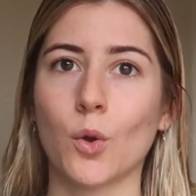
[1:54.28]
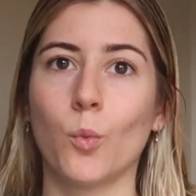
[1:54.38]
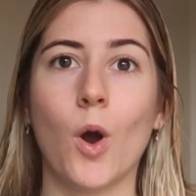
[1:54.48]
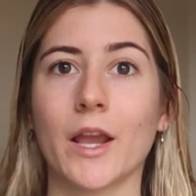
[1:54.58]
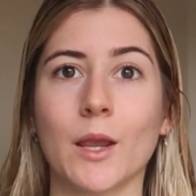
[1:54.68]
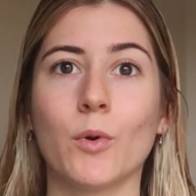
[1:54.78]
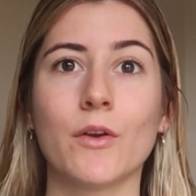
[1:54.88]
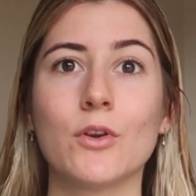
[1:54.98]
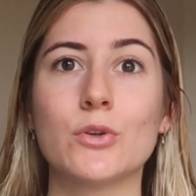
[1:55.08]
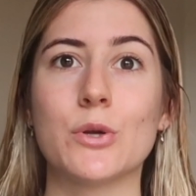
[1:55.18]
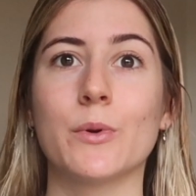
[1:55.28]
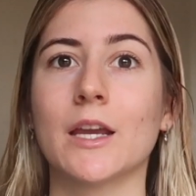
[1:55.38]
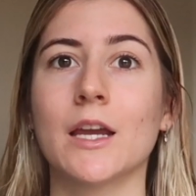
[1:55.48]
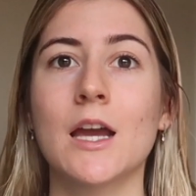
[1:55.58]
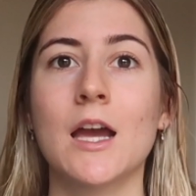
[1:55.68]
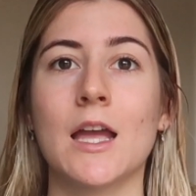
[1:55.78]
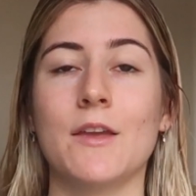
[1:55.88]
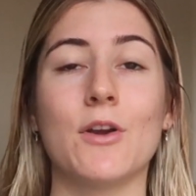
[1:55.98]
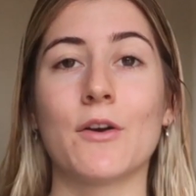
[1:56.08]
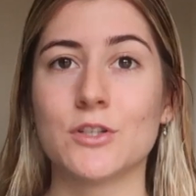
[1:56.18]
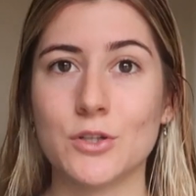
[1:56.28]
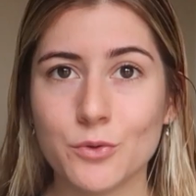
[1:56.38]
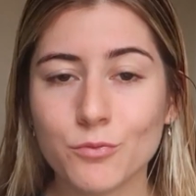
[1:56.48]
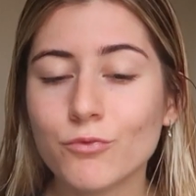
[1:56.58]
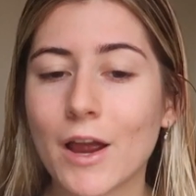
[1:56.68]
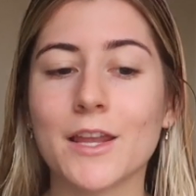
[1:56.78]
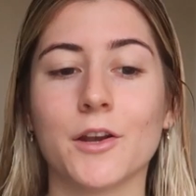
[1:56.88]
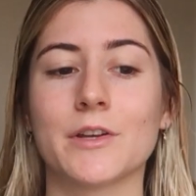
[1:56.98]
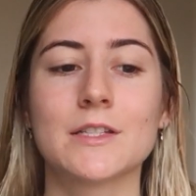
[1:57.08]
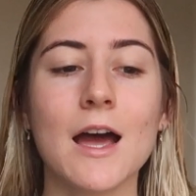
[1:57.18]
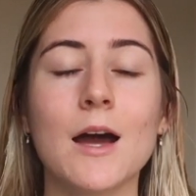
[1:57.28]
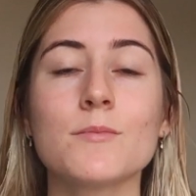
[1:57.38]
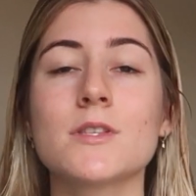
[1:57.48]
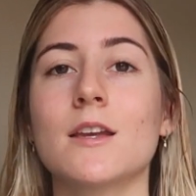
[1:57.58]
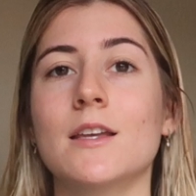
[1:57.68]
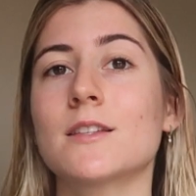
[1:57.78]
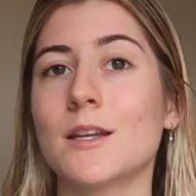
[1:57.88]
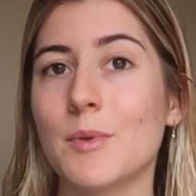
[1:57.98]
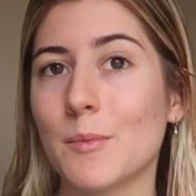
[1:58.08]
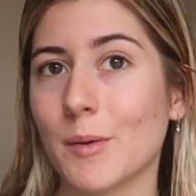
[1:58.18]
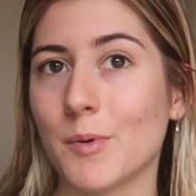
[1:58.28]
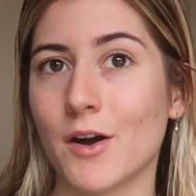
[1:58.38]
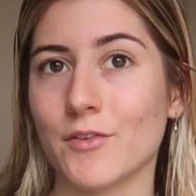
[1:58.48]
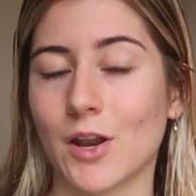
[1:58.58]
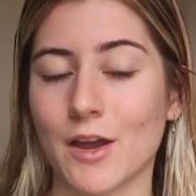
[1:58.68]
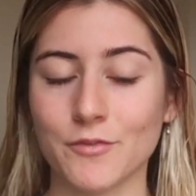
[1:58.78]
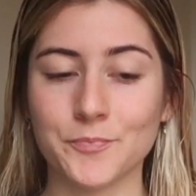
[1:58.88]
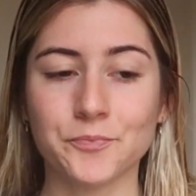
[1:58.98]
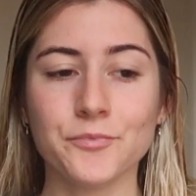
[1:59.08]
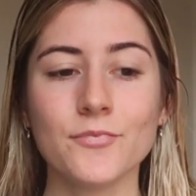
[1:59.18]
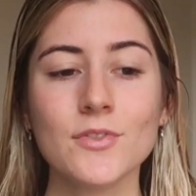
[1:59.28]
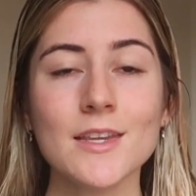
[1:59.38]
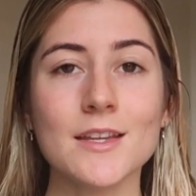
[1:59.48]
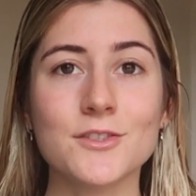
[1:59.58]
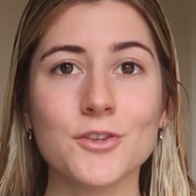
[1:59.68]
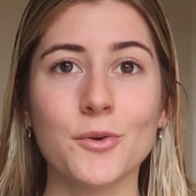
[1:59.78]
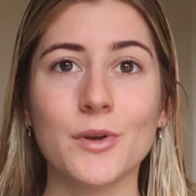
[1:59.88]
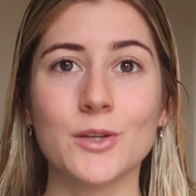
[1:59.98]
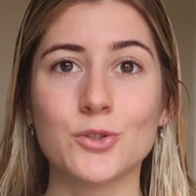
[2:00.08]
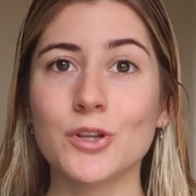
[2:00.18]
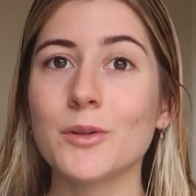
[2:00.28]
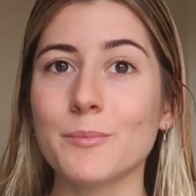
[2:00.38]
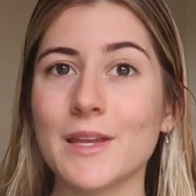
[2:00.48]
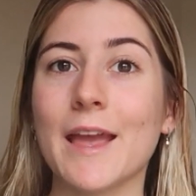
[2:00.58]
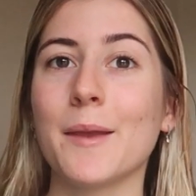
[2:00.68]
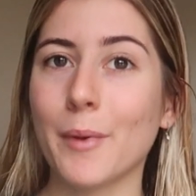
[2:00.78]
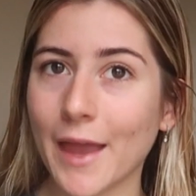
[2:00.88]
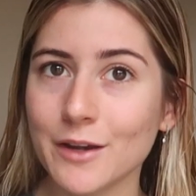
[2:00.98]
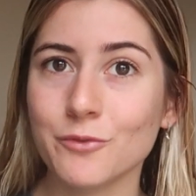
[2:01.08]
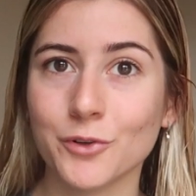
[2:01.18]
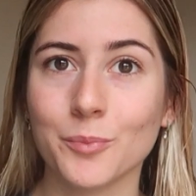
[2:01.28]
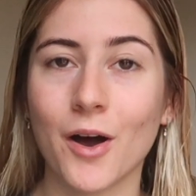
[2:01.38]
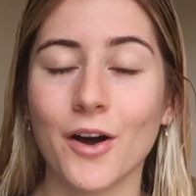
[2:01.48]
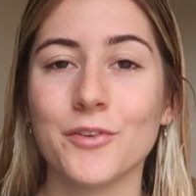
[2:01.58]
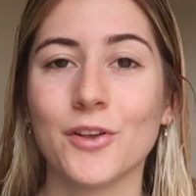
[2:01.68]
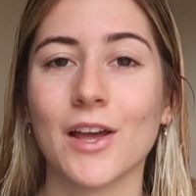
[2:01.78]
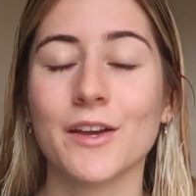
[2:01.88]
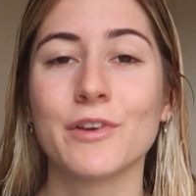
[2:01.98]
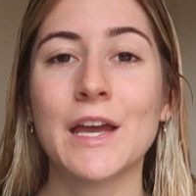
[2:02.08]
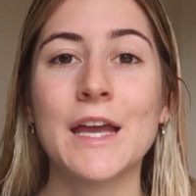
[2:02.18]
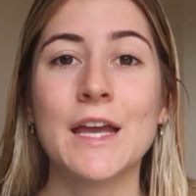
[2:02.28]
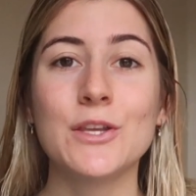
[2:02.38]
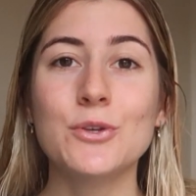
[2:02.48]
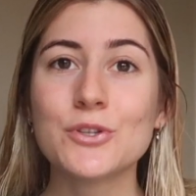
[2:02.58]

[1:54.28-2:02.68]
working, whatever you're doing, if you have to do regular exams, it's going to be a big part of your life. And so it shouldn't be a painful part of your life. You